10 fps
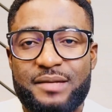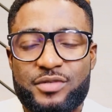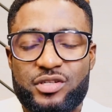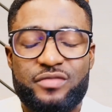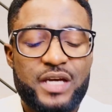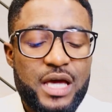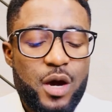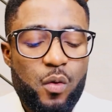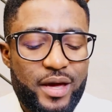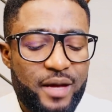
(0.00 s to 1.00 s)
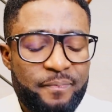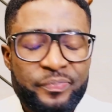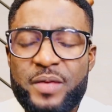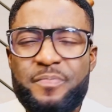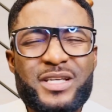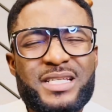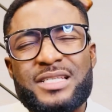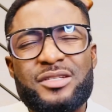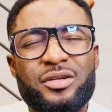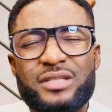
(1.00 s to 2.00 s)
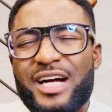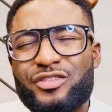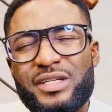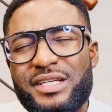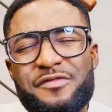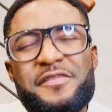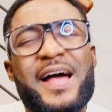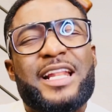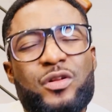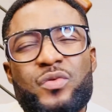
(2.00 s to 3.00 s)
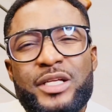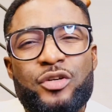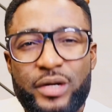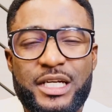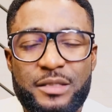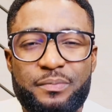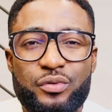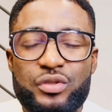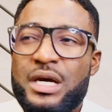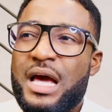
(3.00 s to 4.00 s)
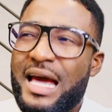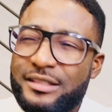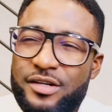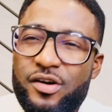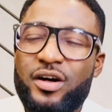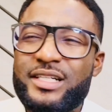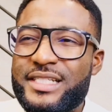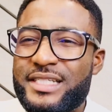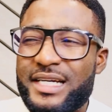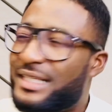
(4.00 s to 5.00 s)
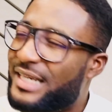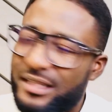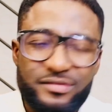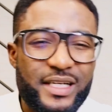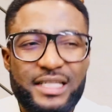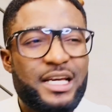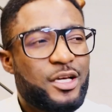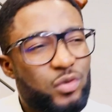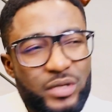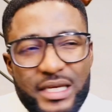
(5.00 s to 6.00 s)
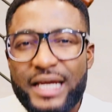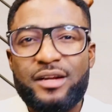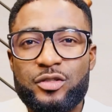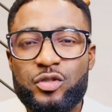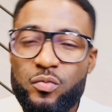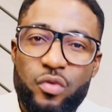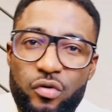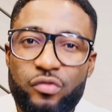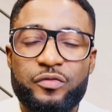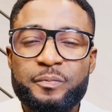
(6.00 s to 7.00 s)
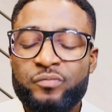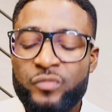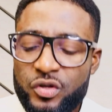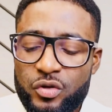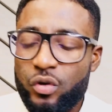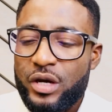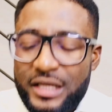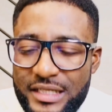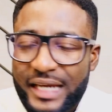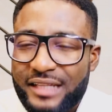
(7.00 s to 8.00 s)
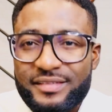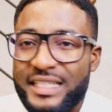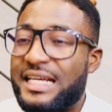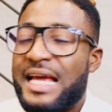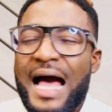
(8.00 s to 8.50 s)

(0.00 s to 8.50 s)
I'm sorry, where the person is not actually valuing your input, and God is saying, get ready to get on, to move, you know, get ready.